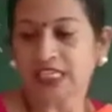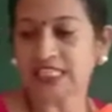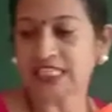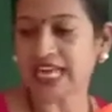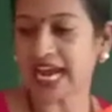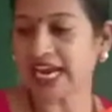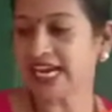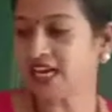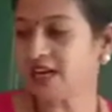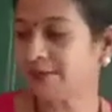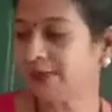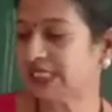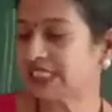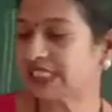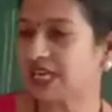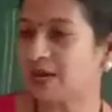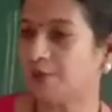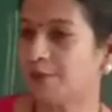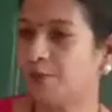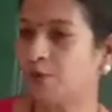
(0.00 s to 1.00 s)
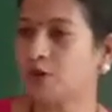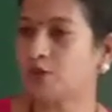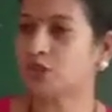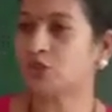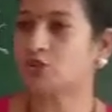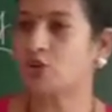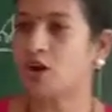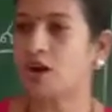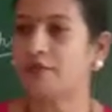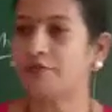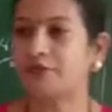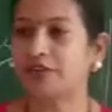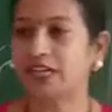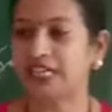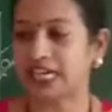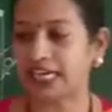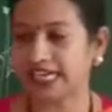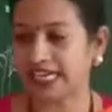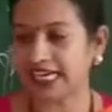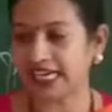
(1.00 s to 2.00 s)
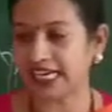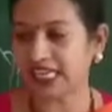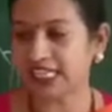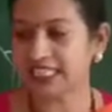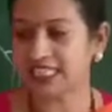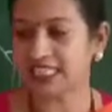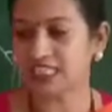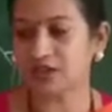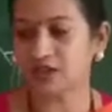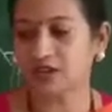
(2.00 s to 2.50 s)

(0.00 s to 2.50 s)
Xylem is composed of tracheids,